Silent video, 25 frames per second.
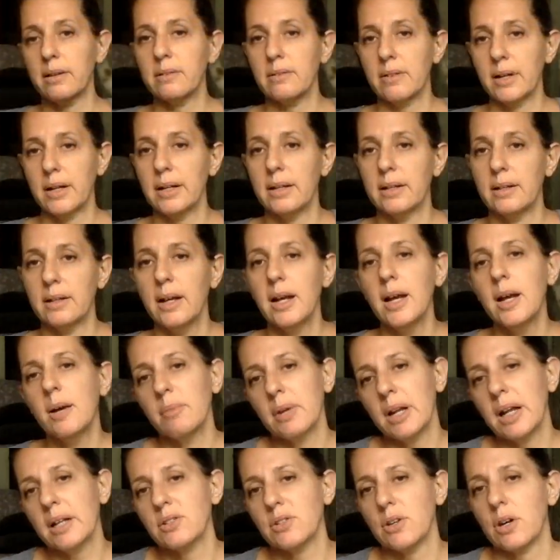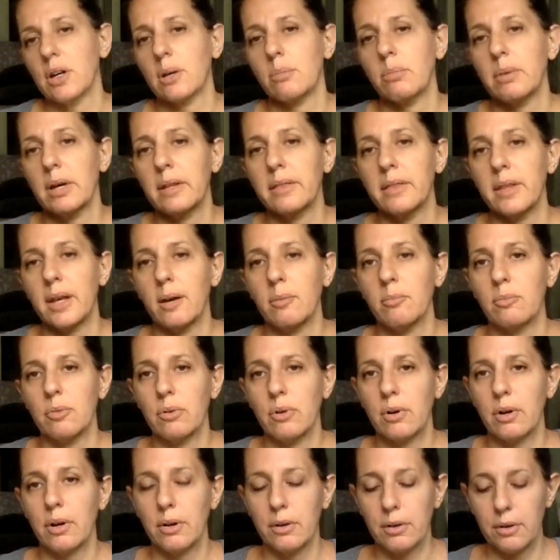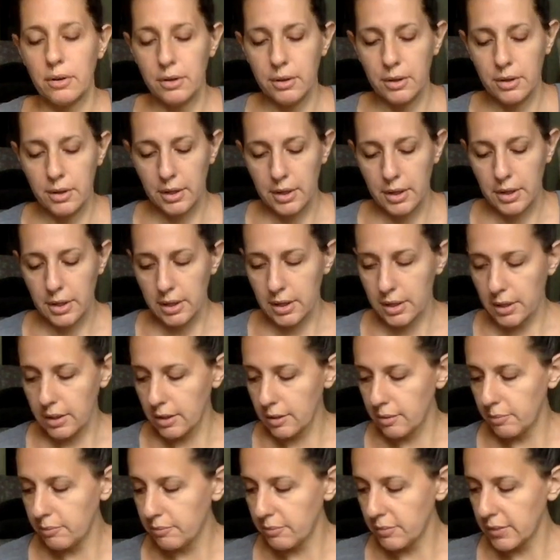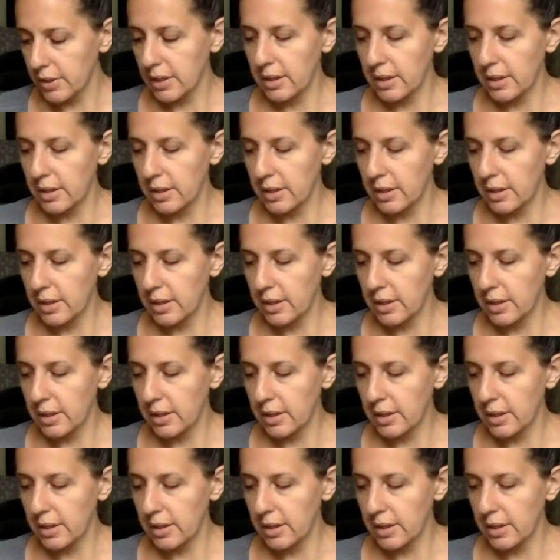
right? But I'll talk about that more, um,